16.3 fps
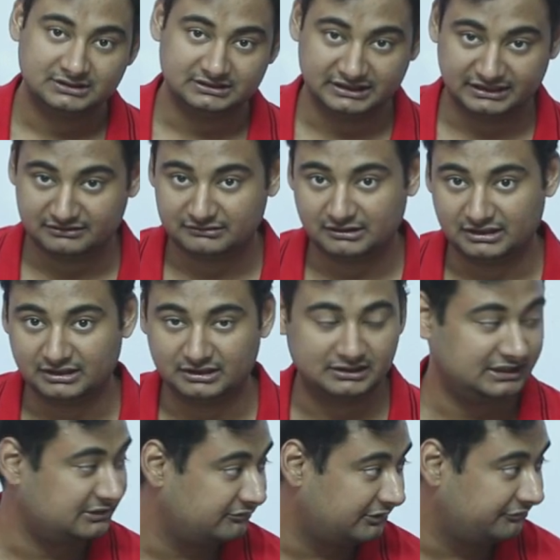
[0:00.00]
then uh,
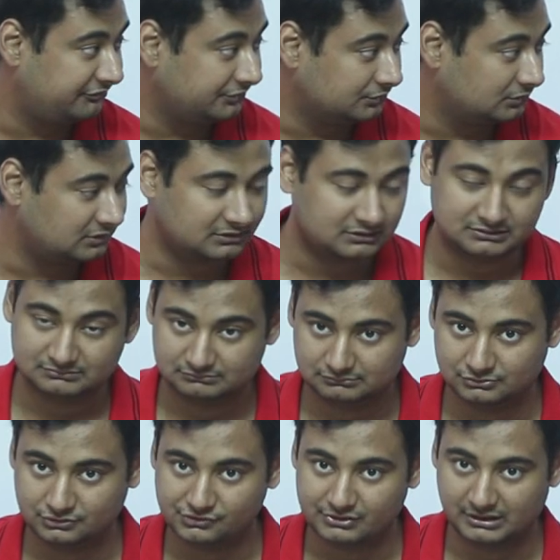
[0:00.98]
liquid fuel
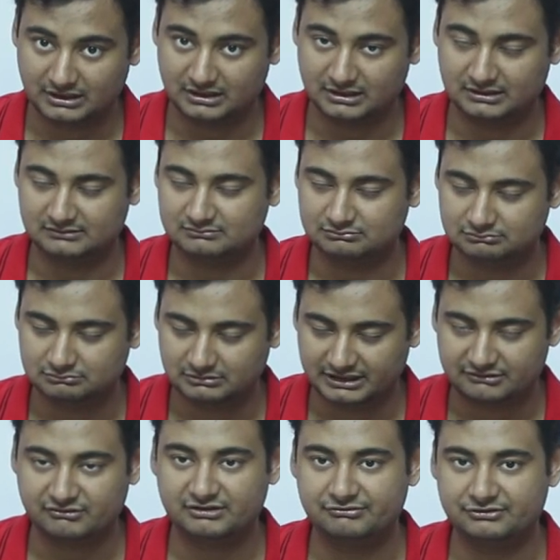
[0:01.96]
uh,
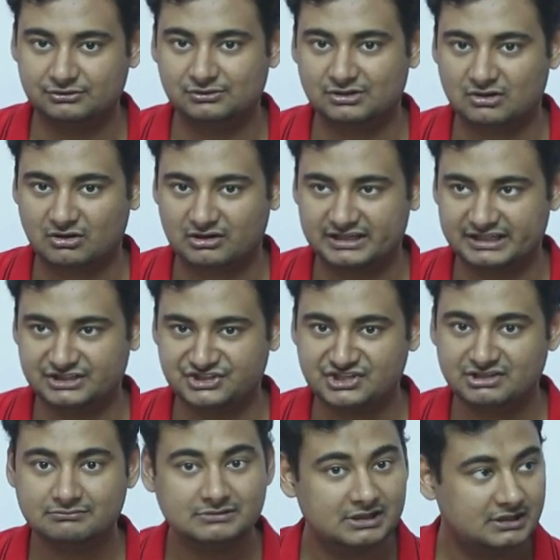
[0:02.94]
liquid fueled rocket
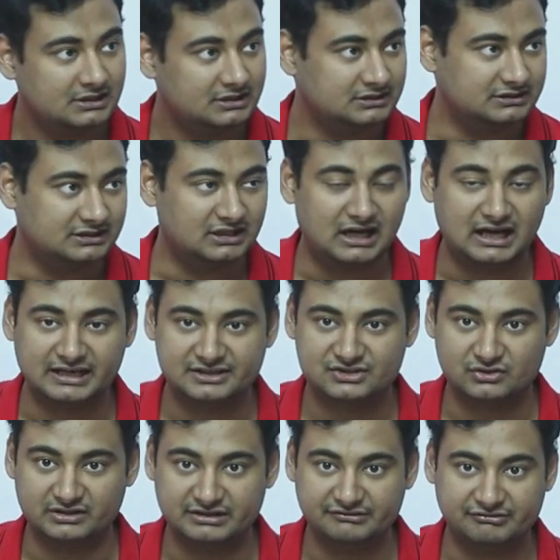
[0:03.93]
engine, the
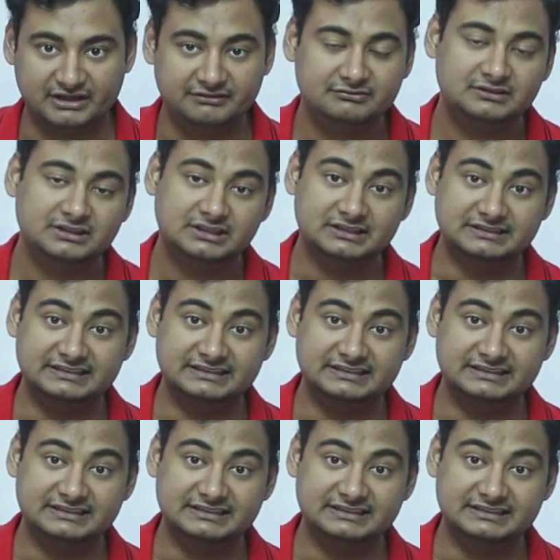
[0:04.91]
RS-25.